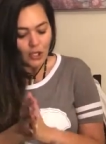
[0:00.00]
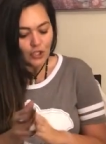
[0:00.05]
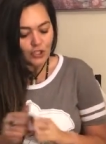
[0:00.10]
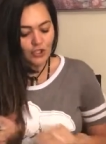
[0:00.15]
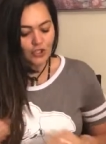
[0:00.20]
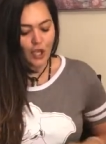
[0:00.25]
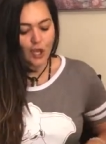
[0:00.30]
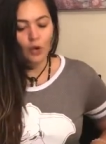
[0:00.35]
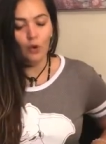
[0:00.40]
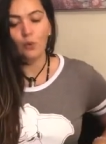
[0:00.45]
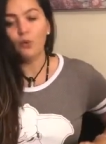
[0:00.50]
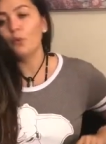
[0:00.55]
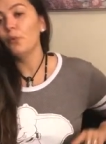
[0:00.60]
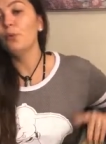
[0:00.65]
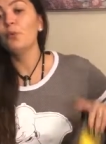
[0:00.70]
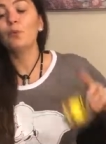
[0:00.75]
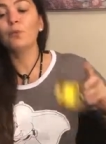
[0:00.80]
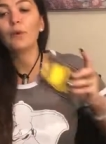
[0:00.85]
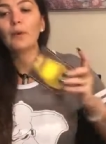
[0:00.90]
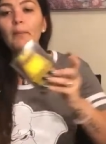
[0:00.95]
So
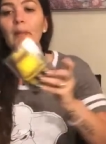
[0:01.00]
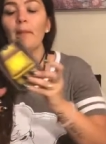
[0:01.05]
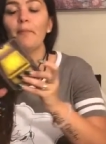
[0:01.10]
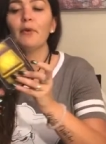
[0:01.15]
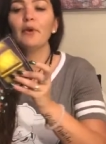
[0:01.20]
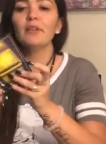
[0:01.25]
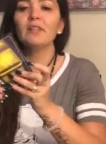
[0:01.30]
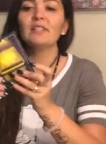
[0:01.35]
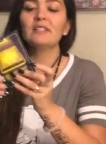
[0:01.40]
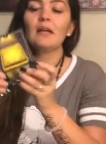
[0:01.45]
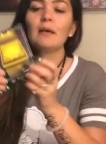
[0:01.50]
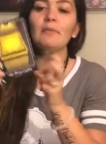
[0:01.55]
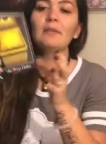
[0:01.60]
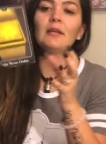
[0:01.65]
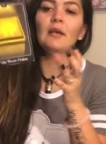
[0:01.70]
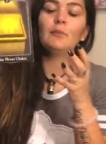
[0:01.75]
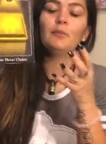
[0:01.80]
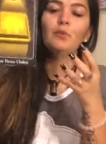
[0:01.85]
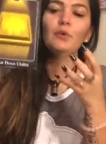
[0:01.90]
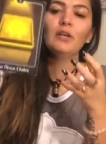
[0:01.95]
remember, this
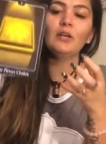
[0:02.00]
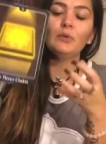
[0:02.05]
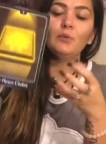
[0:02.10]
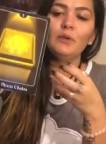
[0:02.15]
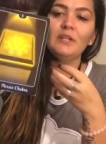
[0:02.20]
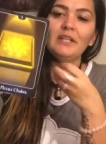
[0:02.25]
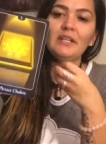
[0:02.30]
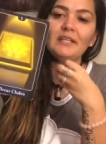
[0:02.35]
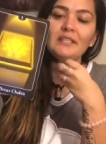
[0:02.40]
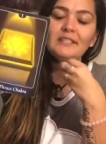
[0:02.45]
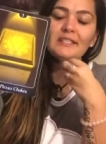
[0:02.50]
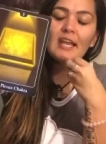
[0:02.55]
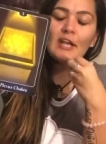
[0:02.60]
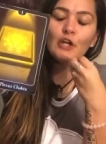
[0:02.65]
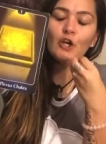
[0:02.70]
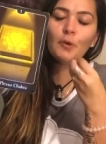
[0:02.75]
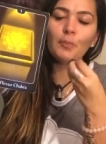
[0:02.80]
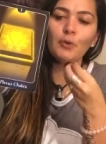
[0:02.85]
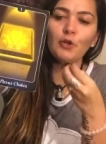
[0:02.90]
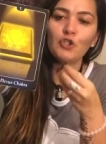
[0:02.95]
coming up week, we need to stay
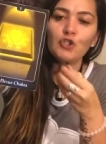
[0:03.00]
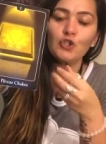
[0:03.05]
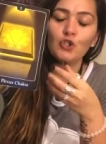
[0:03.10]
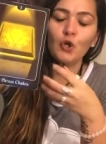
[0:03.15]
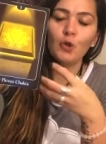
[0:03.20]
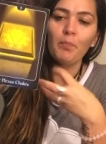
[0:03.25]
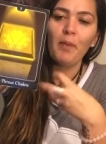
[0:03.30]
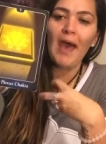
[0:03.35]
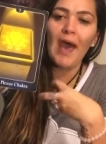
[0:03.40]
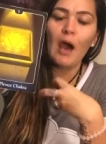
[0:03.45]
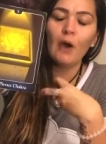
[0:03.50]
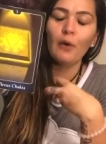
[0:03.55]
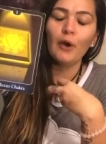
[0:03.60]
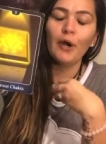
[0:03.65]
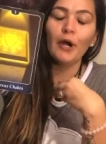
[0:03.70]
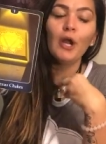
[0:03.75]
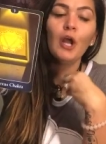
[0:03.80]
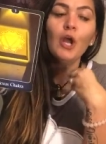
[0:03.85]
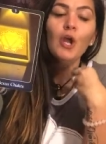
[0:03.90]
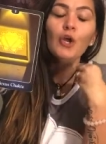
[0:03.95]
in our personal
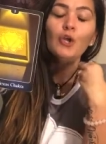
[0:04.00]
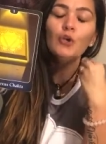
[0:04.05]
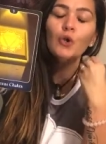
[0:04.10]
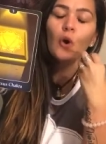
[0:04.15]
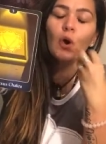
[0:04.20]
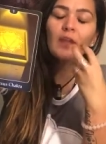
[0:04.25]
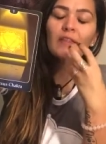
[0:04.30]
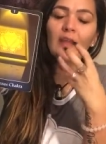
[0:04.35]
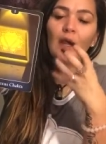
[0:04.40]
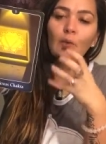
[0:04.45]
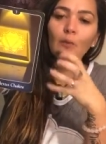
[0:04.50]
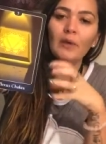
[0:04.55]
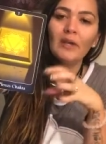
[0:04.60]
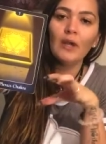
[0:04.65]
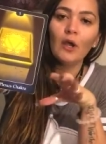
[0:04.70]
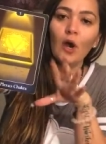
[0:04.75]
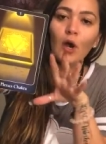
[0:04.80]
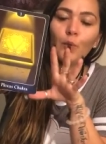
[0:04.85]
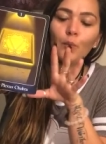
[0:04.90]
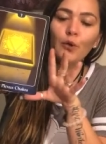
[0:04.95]
power, knowing that
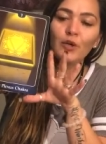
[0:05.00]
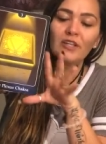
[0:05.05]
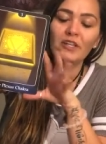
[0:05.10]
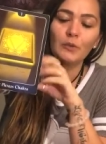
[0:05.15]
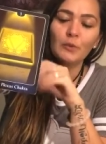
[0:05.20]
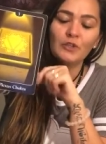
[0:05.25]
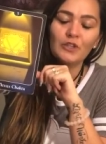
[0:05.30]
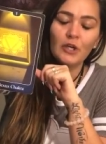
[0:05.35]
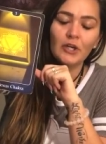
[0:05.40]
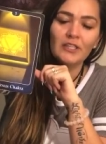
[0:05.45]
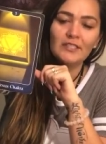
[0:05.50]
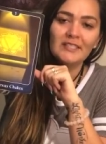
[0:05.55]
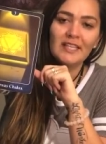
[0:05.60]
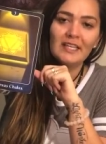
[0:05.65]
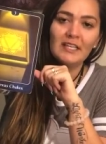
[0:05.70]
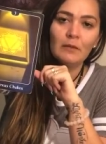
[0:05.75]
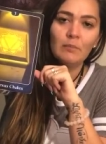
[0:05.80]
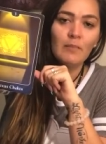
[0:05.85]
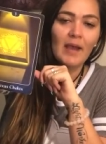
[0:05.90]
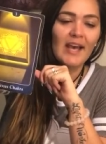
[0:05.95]
we are working with our
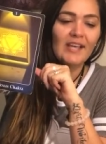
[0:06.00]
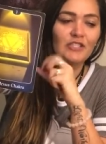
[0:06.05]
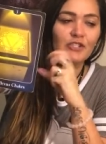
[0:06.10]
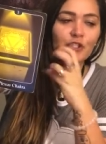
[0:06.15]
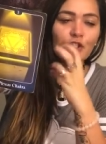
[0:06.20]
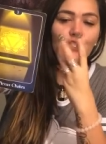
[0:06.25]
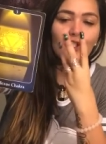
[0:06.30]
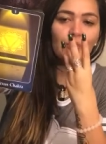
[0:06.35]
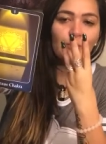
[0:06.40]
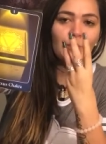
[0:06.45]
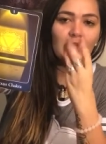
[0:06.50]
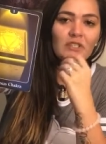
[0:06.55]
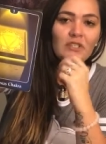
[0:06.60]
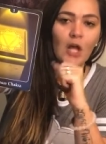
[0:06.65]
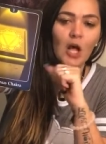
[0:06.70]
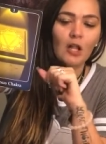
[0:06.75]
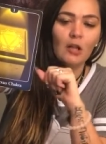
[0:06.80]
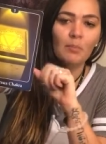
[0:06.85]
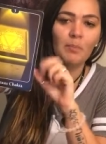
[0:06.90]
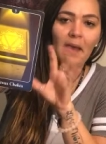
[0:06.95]
ascended masters. 3 is
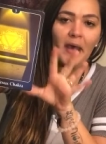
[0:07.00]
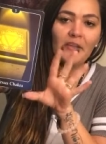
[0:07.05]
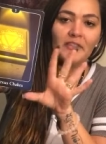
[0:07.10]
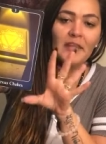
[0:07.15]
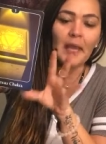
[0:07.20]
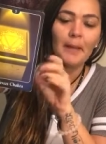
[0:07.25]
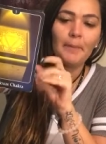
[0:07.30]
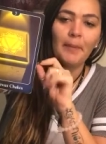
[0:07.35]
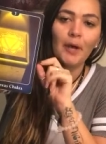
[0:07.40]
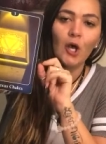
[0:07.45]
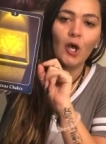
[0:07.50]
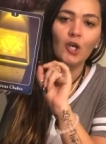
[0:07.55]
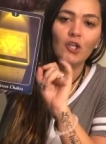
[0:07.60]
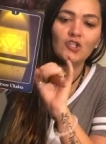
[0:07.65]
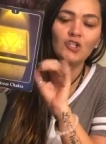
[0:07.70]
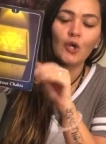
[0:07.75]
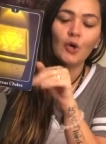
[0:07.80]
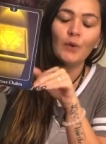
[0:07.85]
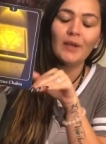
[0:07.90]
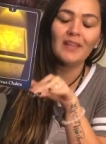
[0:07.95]
all about that, but
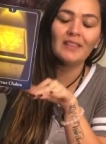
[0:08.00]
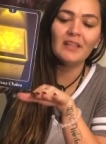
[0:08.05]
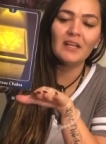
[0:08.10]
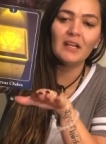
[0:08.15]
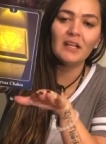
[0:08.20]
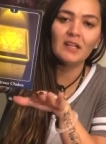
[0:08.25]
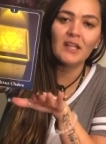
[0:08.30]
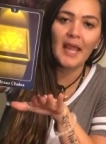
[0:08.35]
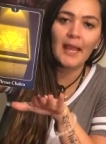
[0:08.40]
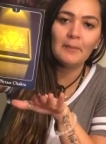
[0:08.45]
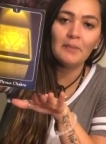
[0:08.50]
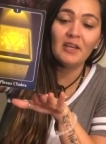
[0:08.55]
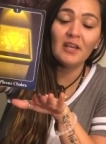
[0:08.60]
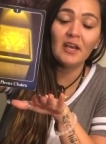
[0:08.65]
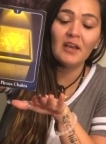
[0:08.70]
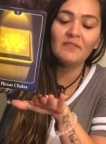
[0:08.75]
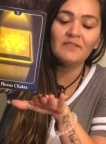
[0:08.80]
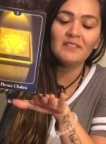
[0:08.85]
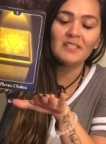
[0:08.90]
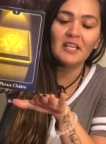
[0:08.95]
also in the
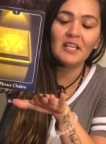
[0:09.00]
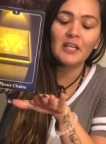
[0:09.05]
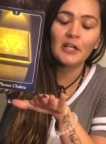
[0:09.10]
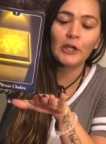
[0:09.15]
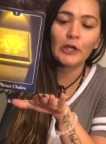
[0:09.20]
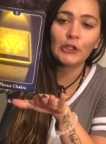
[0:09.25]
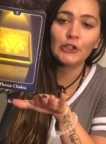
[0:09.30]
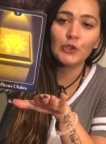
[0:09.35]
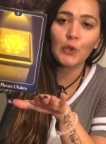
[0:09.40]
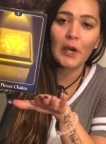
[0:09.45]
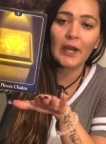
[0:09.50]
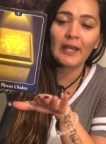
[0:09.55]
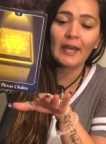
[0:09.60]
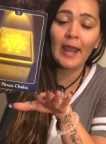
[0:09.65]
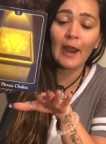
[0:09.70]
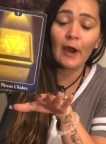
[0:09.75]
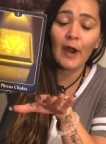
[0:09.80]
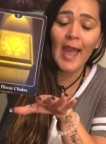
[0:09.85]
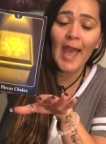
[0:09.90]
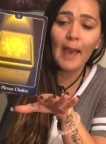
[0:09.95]
alignment of seeking our joy and
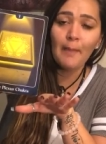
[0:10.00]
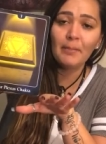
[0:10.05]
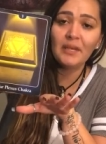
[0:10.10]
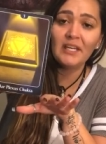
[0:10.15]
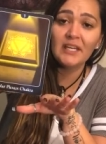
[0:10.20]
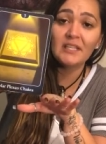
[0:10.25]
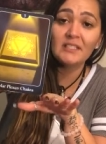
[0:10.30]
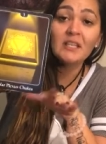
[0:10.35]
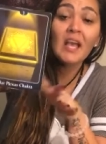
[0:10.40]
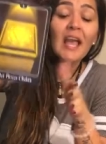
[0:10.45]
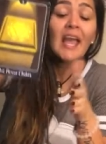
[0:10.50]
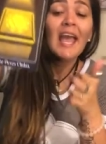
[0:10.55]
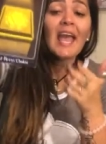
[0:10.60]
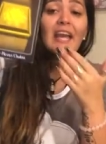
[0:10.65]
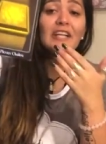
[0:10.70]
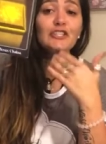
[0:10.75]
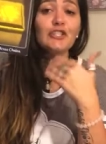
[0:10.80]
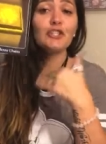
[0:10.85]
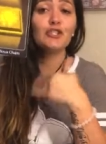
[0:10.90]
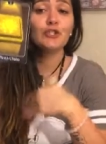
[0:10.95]
our happiness.
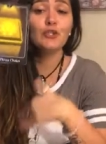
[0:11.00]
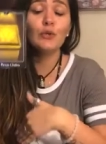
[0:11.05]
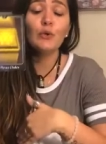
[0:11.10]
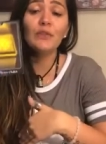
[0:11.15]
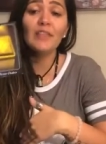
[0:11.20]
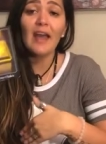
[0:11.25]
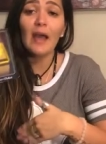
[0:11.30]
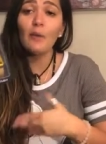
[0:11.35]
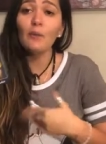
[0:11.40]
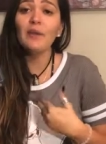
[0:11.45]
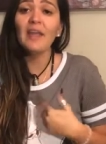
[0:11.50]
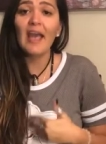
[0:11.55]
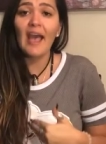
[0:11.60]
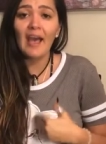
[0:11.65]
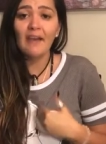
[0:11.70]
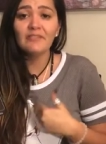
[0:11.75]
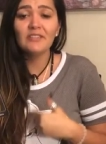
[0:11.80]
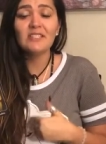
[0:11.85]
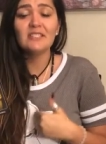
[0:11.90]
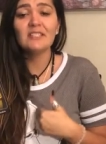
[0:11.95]
And to do that, we
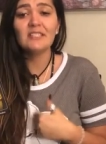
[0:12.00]
have to